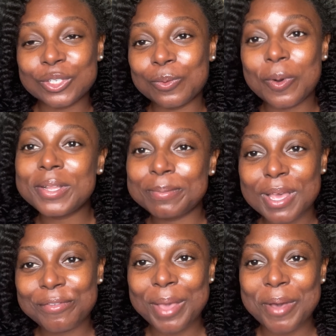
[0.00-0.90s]
So what's
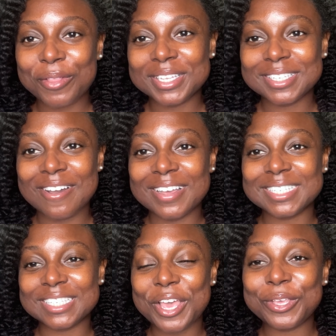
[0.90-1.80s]
perfect about this,
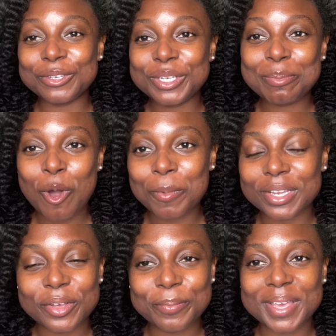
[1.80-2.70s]
guys, is I usually pop a
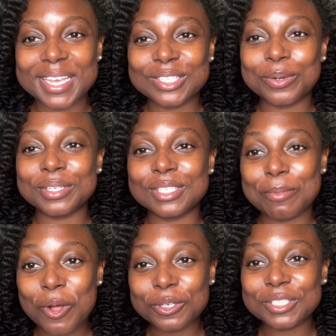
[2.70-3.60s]
little bit into a
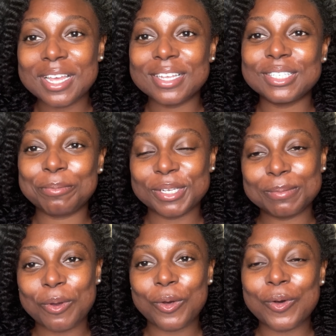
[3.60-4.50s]
smaller size
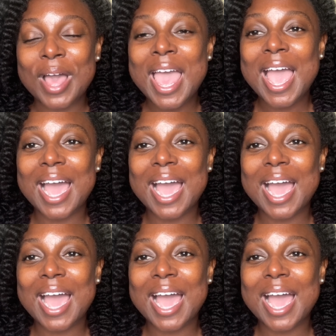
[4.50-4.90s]
spritz bottle